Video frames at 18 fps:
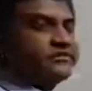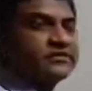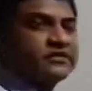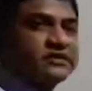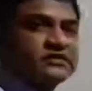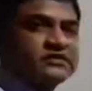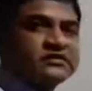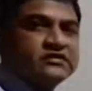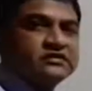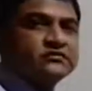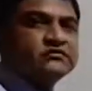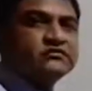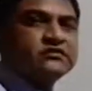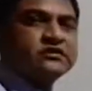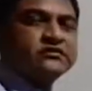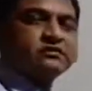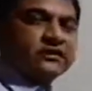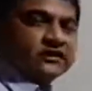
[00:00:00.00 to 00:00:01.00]
and LCM
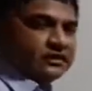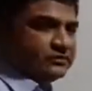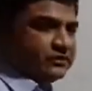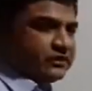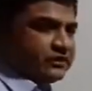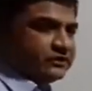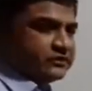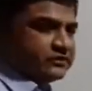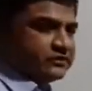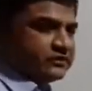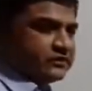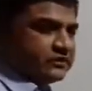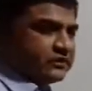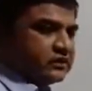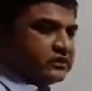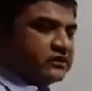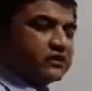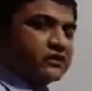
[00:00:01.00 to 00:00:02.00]
in mathematics.
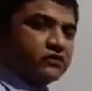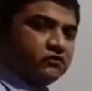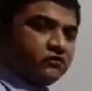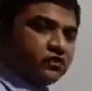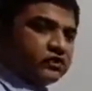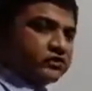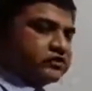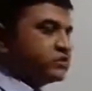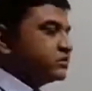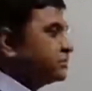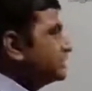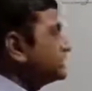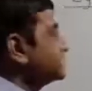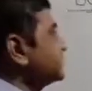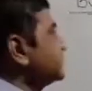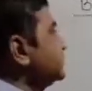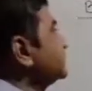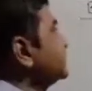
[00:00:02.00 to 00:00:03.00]
What is the
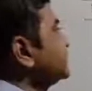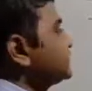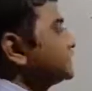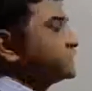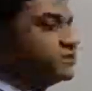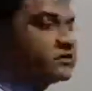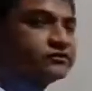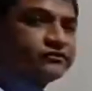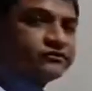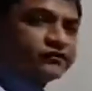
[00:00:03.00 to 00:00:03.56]
HCF and LCM?